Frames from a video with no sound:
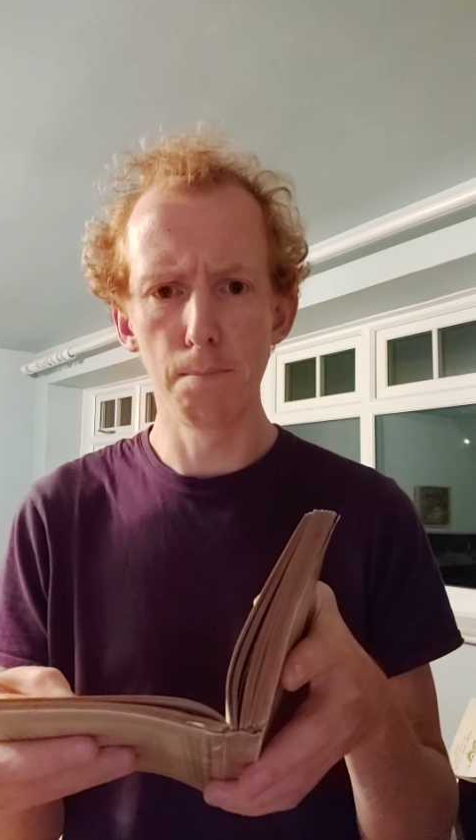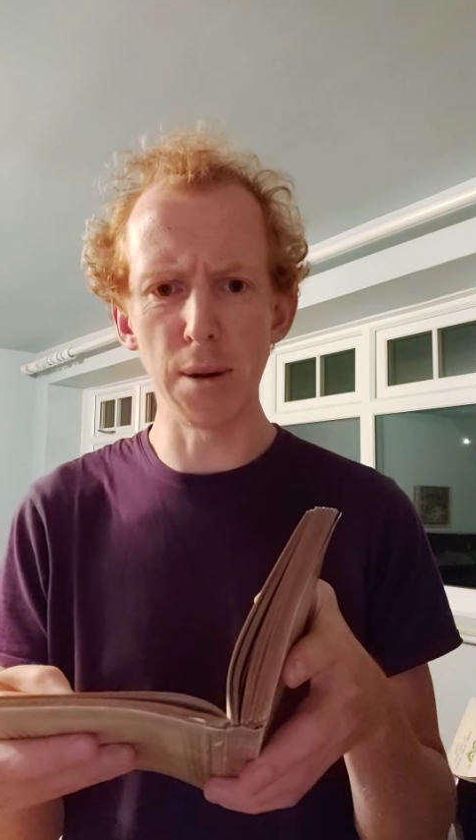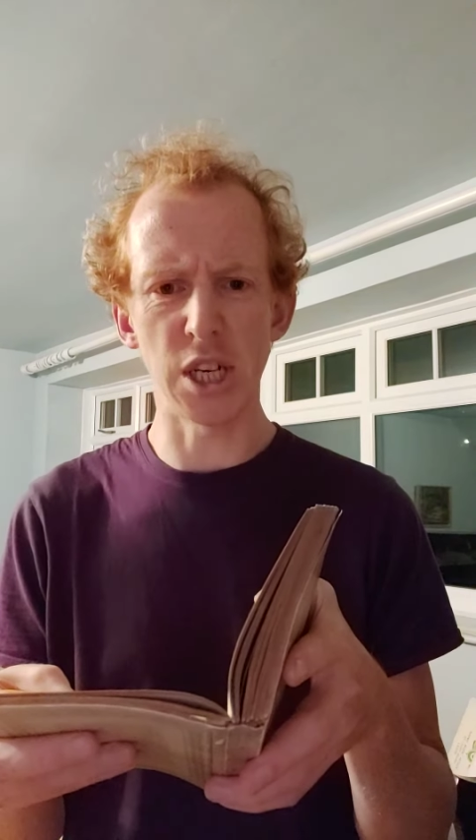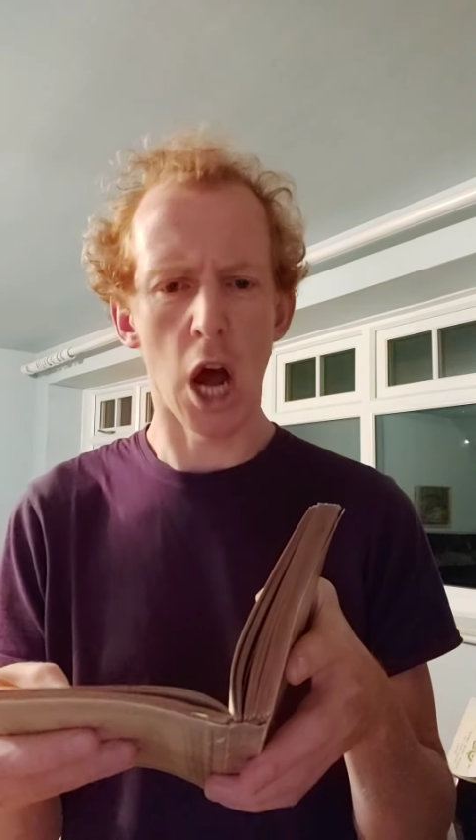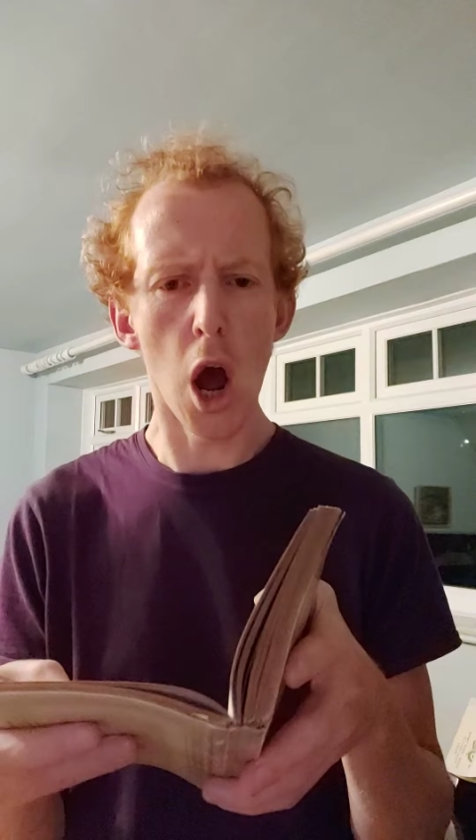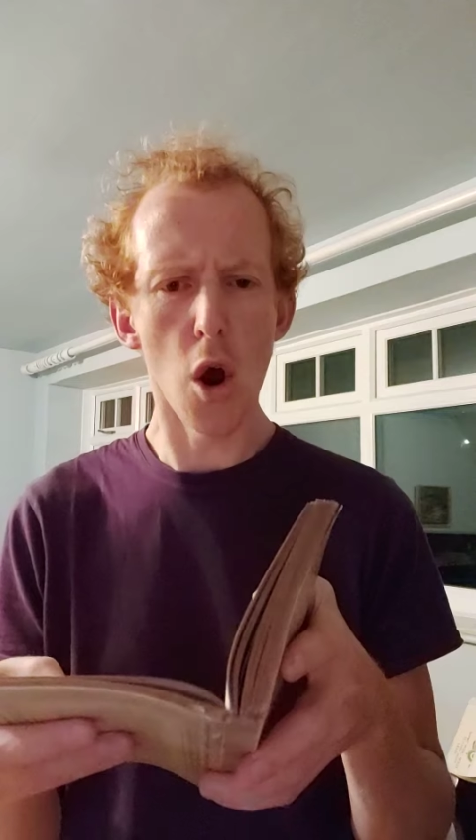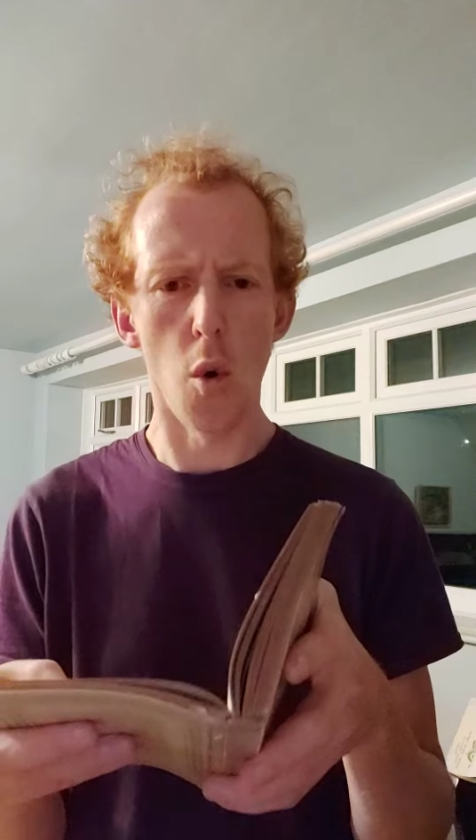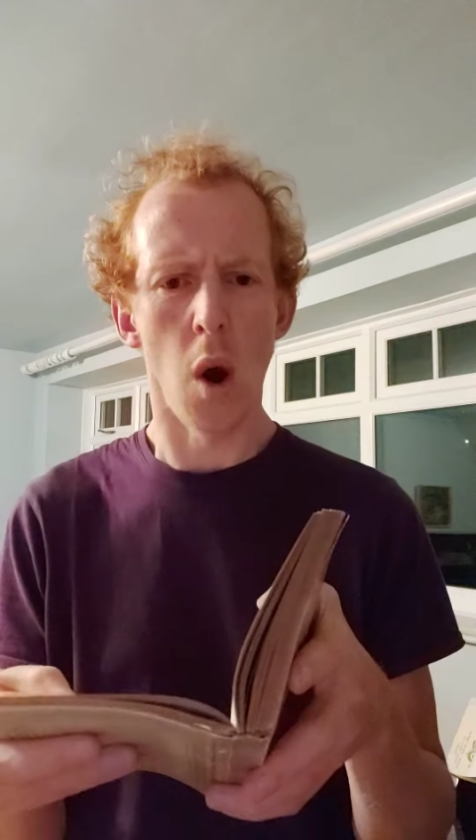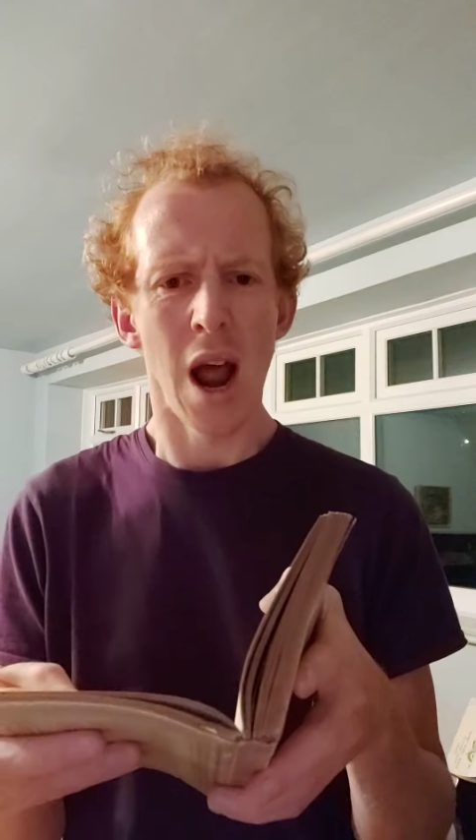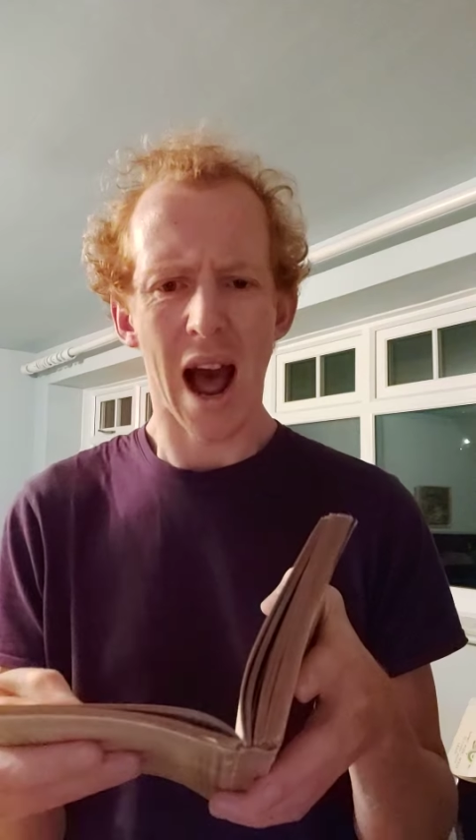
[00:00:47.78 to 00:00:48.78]
But
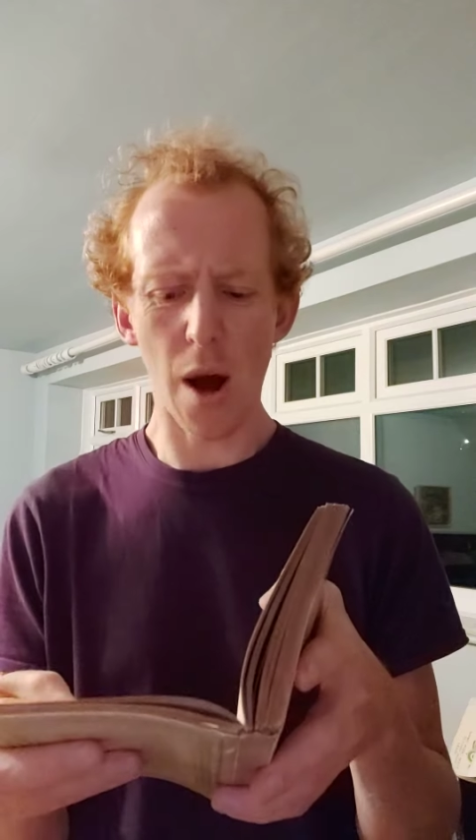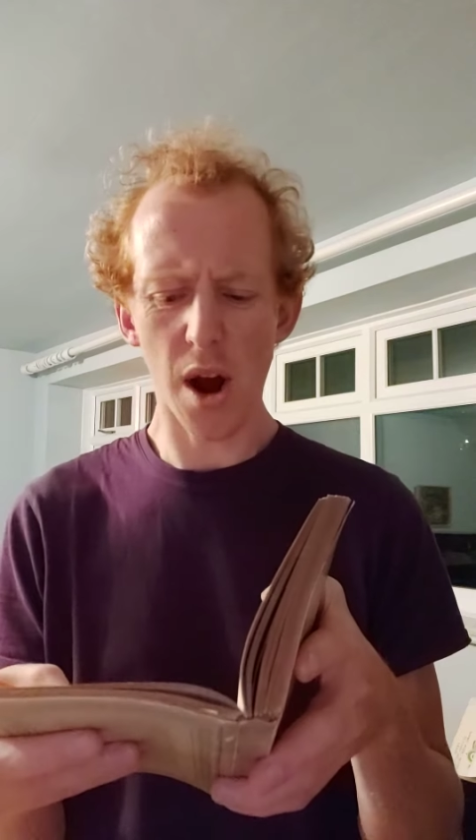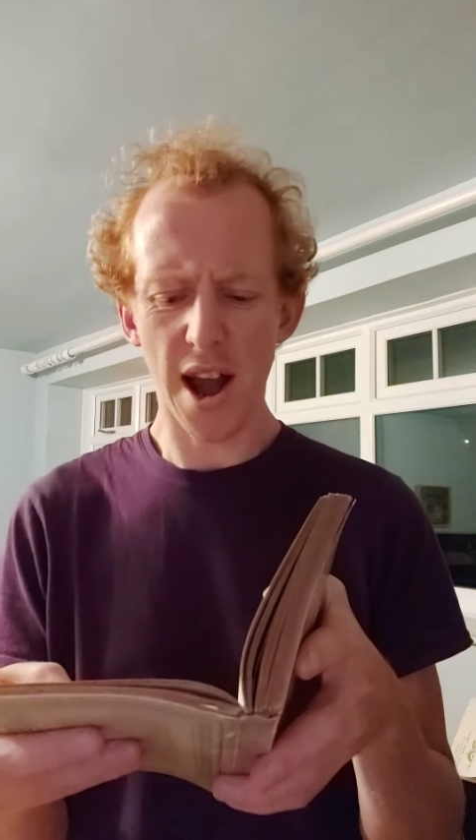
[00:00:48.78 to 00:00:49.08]
ho, our